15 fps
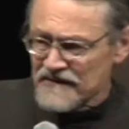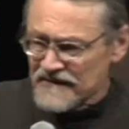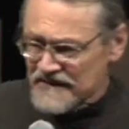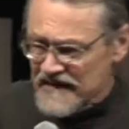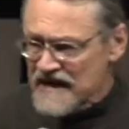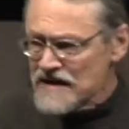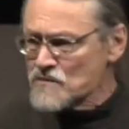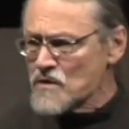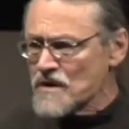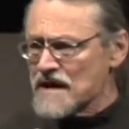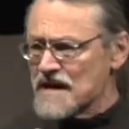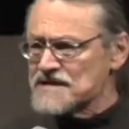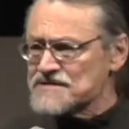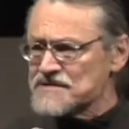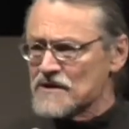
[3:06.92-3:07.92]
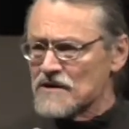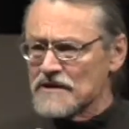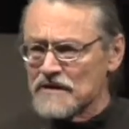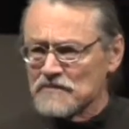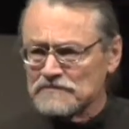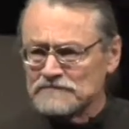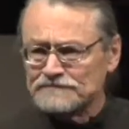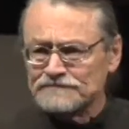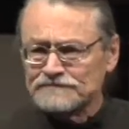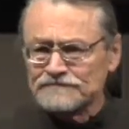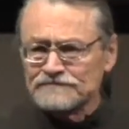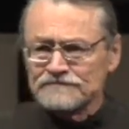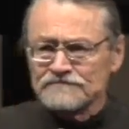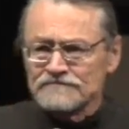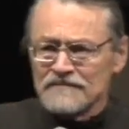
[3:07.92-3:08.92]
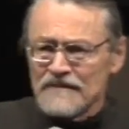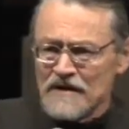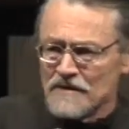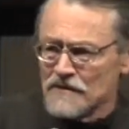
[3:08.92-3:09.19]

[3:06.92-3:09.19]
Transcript: then when I saw him, it